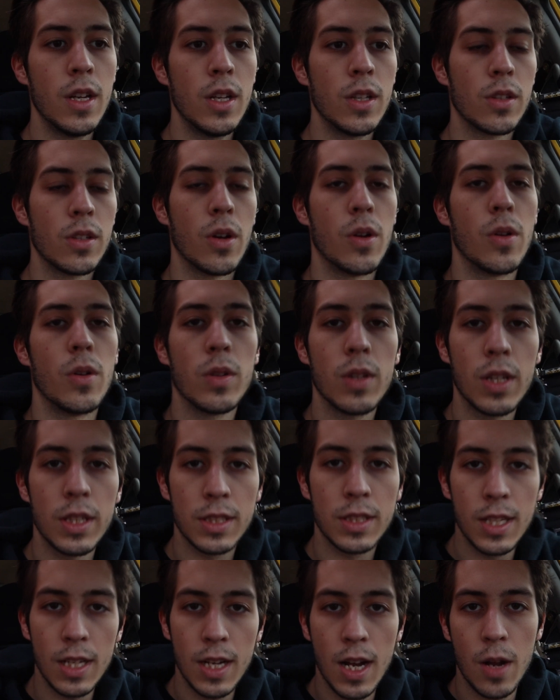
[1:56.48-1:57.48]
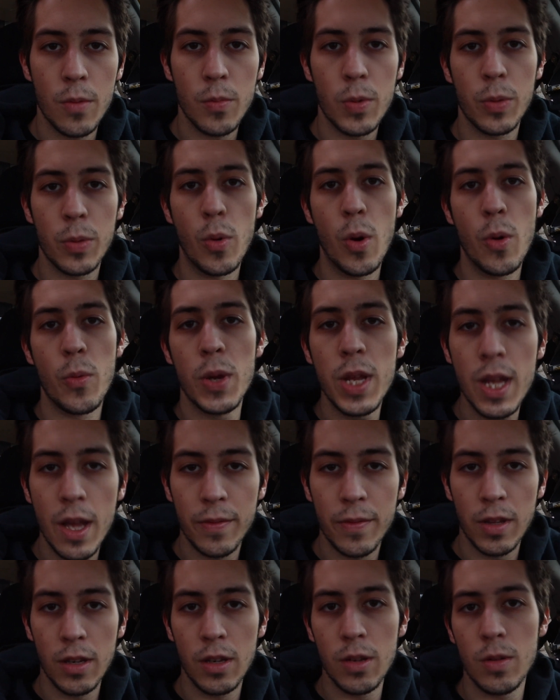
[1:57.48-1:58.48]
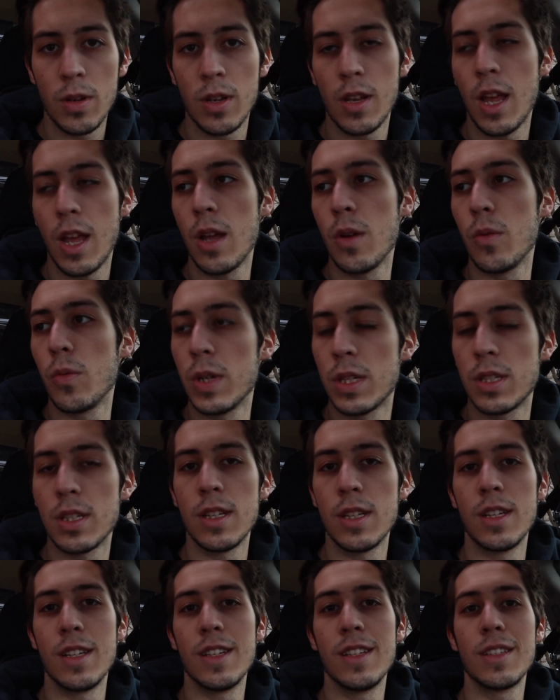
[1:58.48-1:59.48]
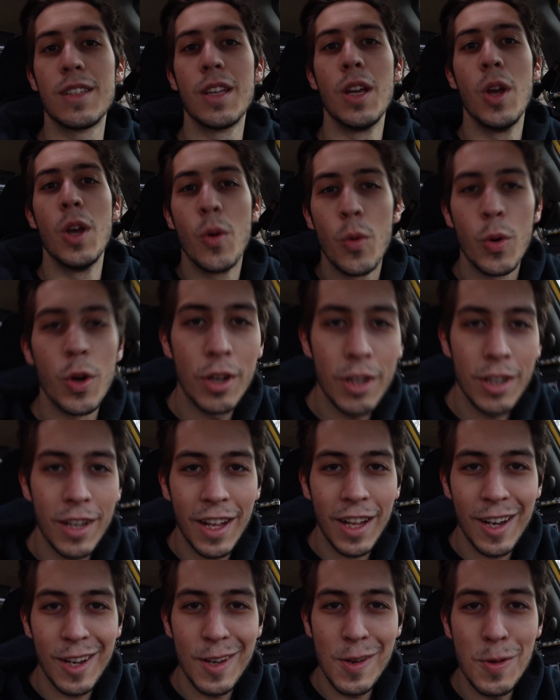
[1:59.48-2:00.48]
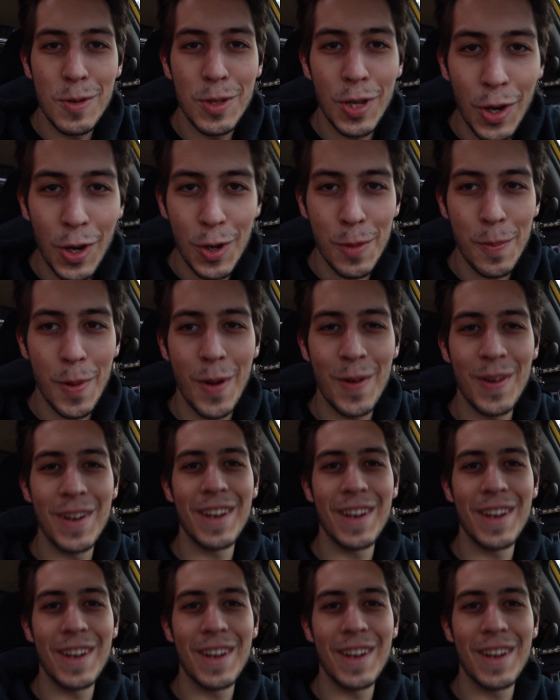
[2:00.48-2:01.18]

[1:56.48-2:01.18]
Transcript: So let's get on with what we have to do today, which is we're gonna get a new turbo